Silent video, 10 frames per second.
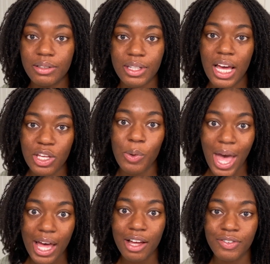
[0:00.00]
that you
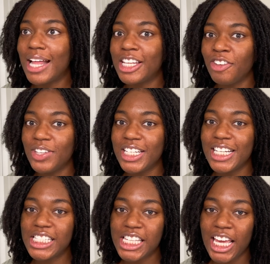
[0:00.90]
have. I definitely need
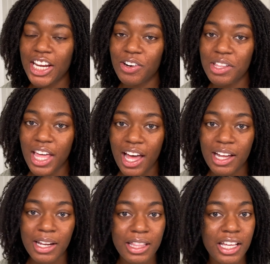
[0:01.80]
to take care of
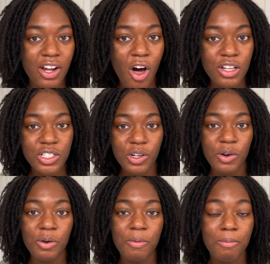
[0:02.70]
that. And then
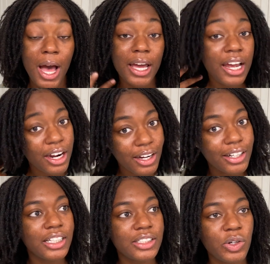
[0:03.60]
also my hair
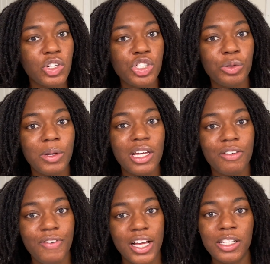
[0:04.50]
is going to be
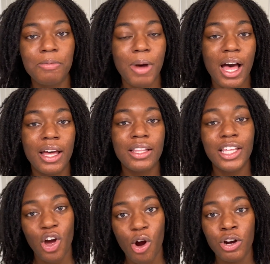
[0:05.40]
affected by the
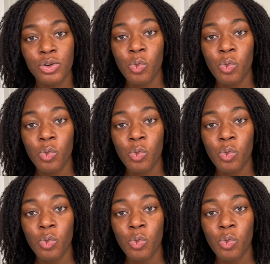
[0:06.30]
hard